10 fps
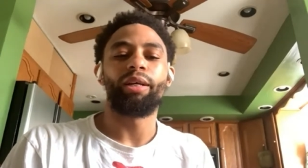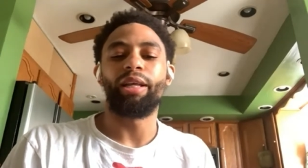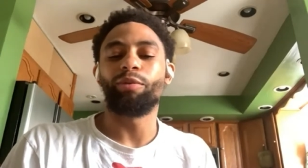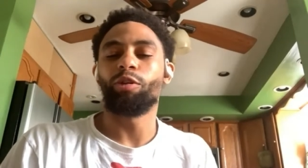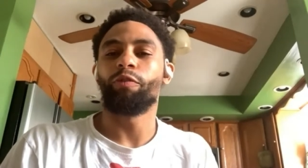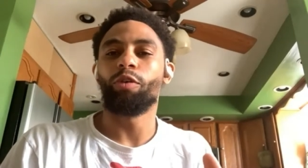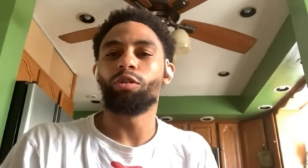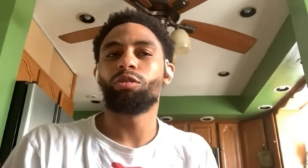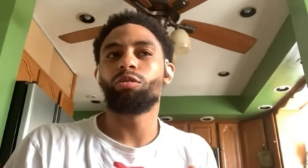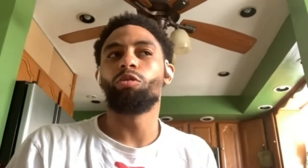that was the
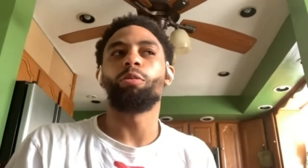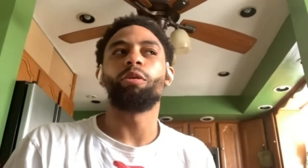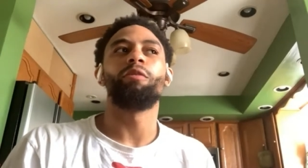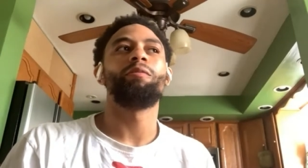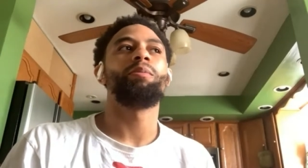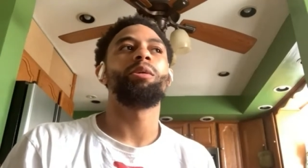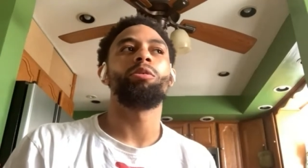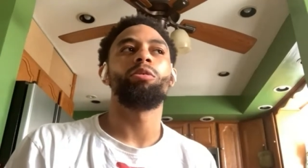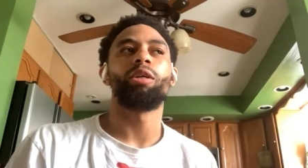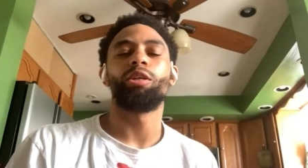first group of
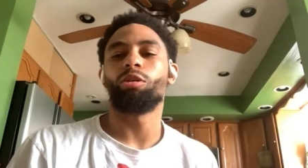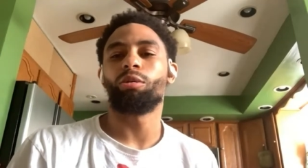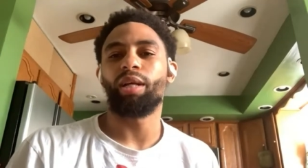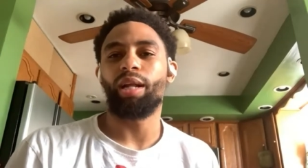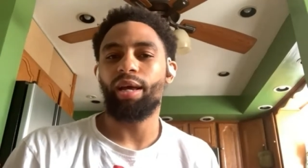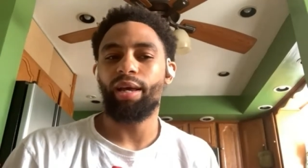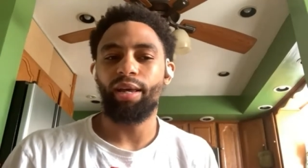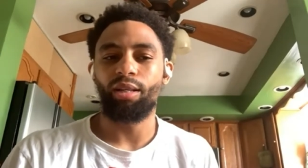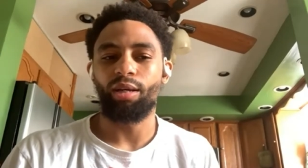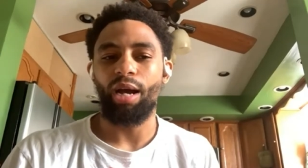people in Europe that I
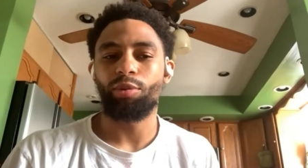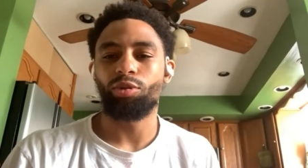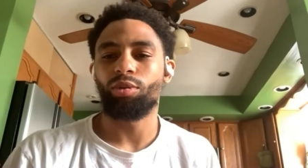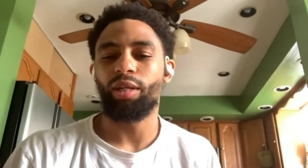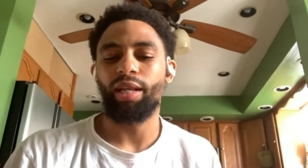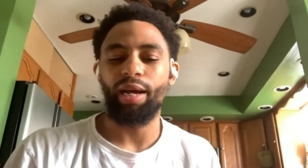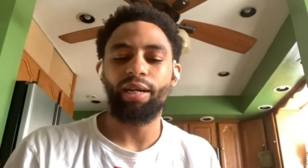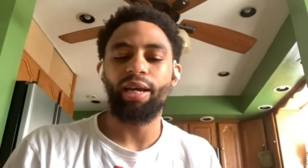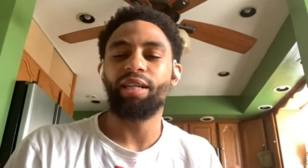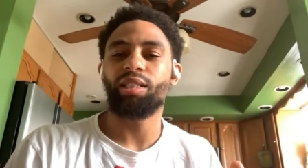had the opportunity that
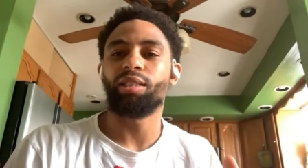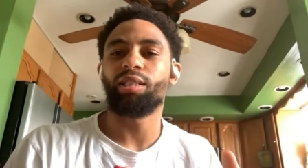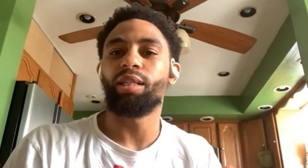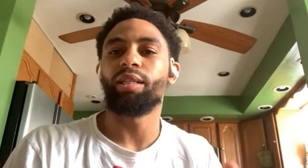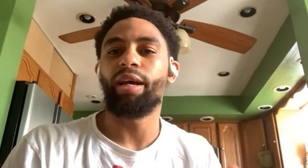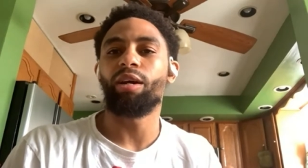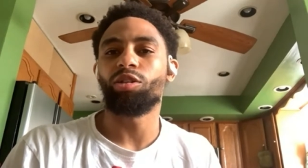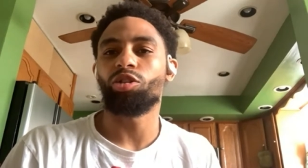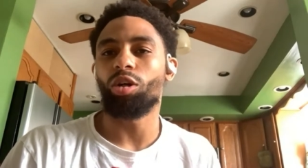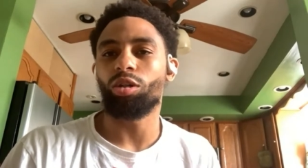I could actually sit down
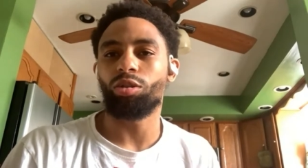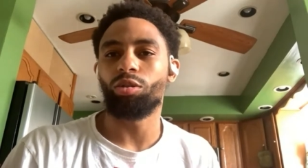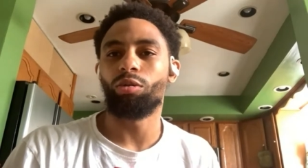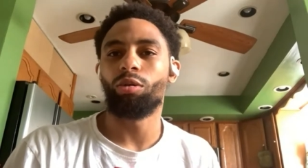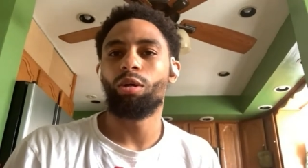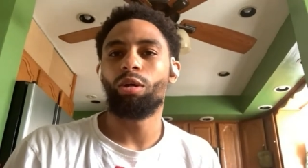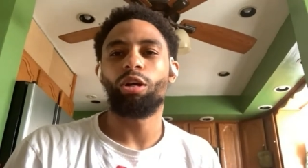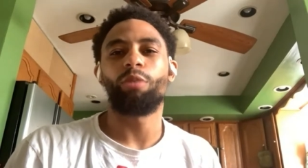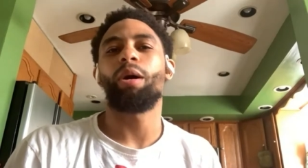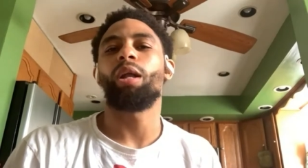and talk to
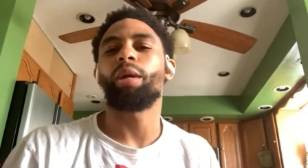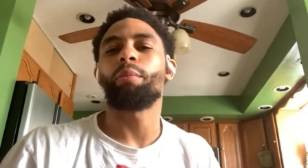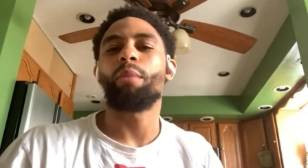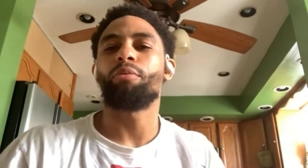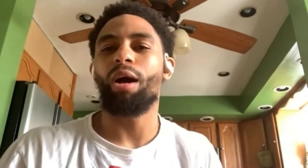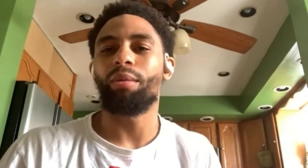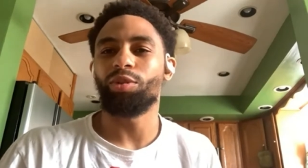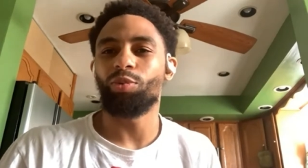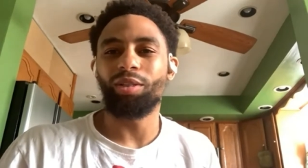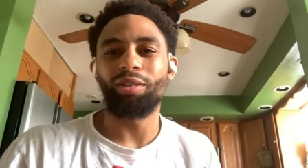about like my
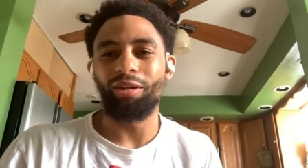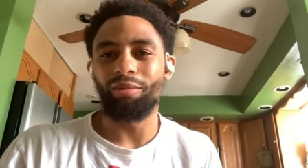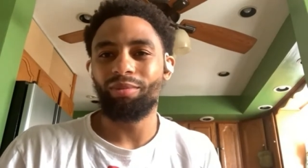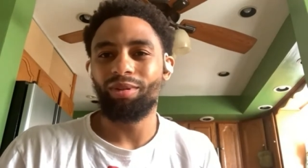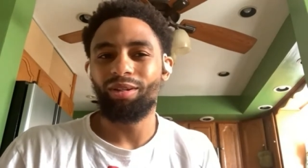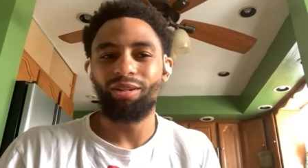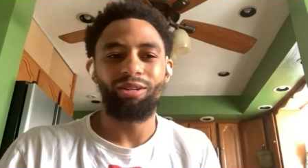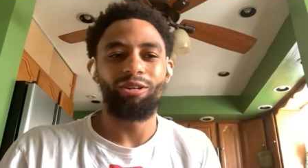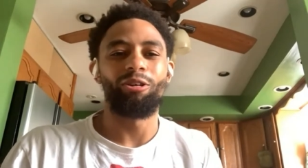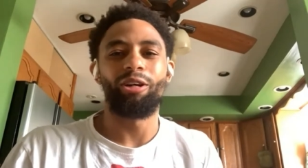problems with them
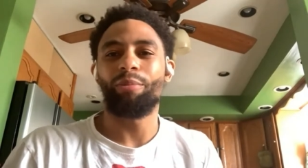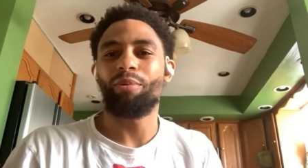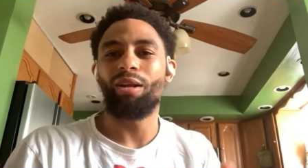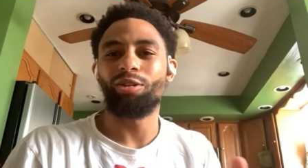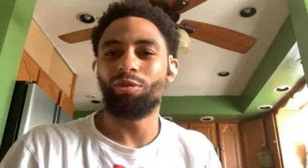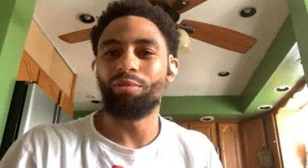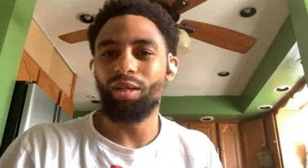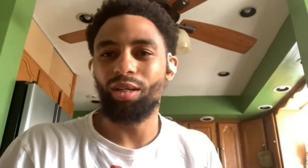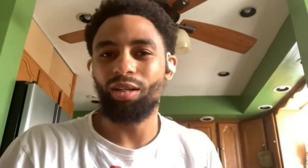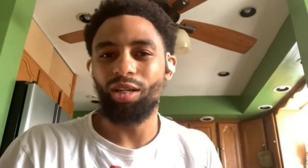or their problems with
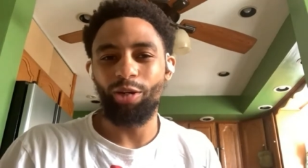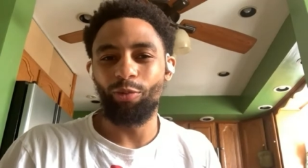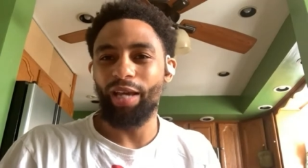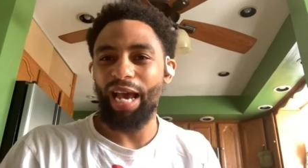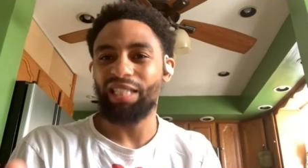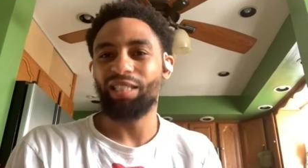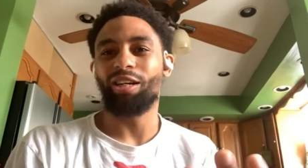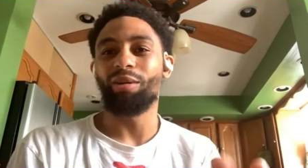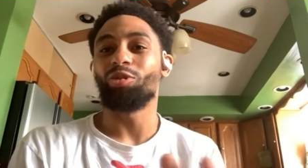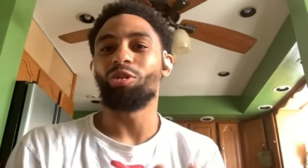me. And we actually
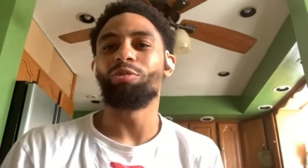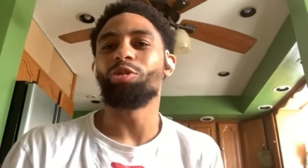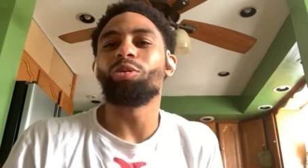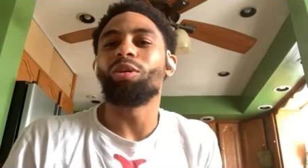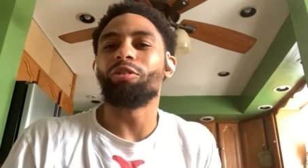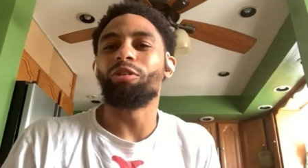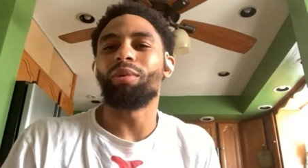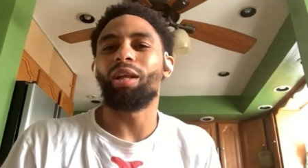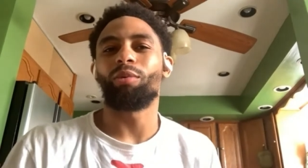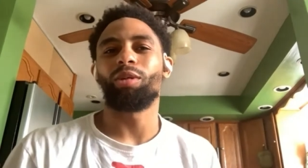come to a mutual
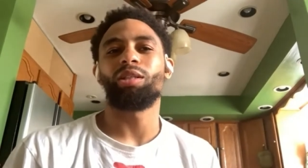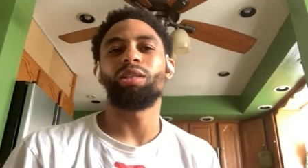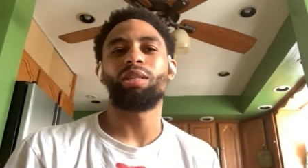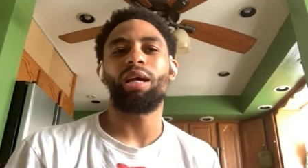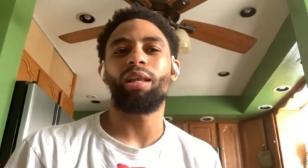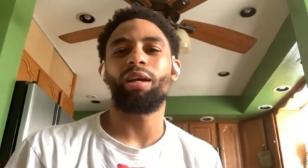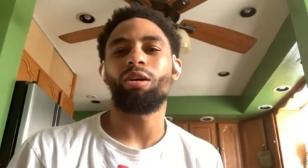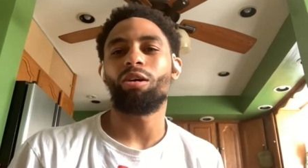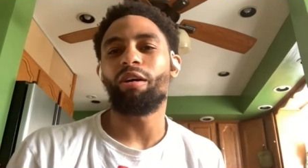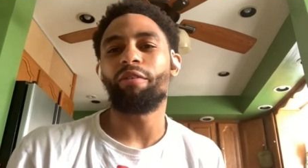agreement. Like it's not like,
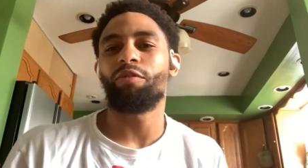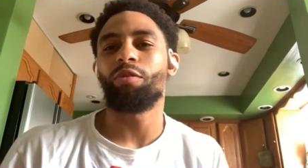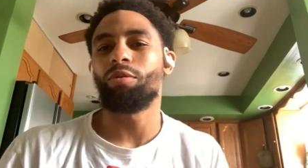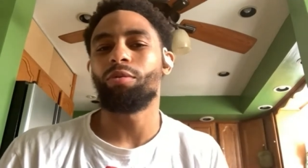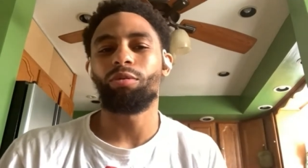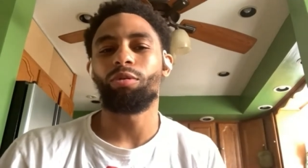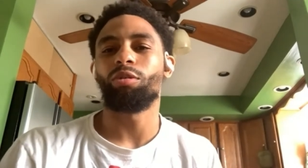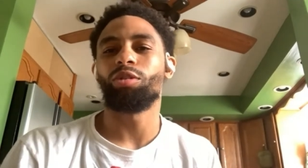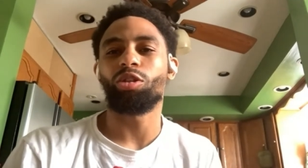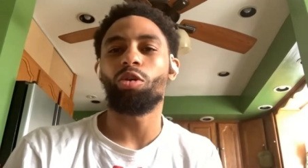oh, F you, you
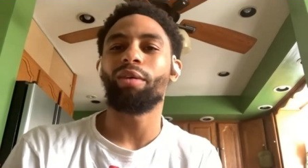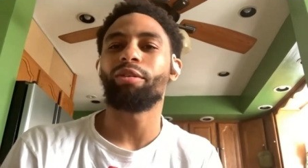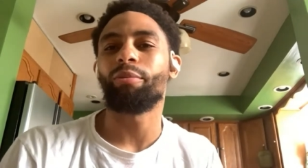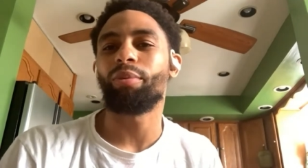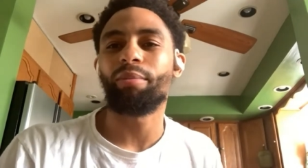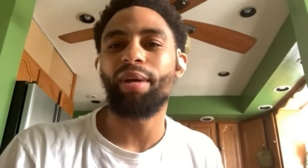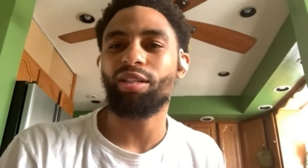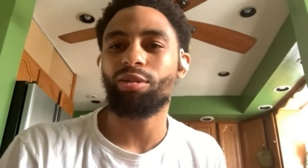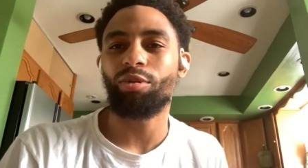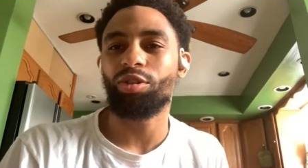know, just go out there and play
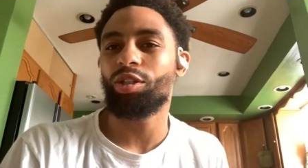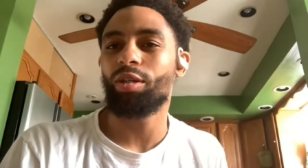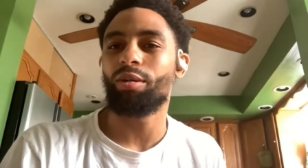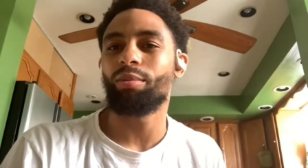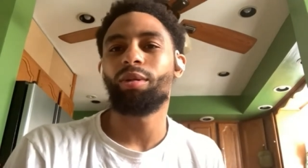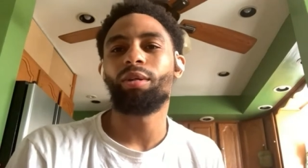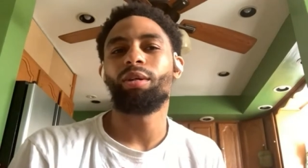basketball, shut up.